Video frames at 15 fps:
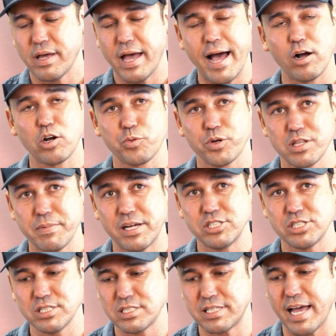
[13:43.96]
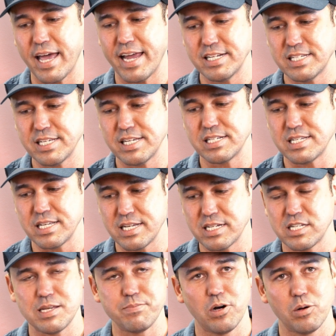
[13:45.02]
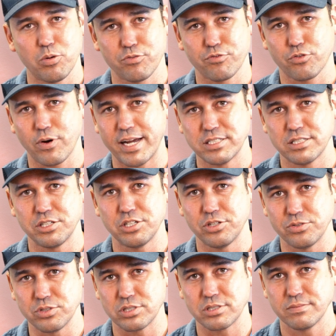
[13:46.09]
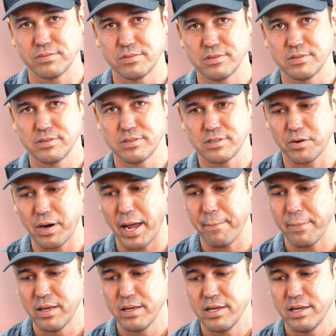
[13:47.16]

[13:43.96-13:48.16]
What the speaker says: algorithm engines that AT&T, T-Mobile, and Verizon use, all right?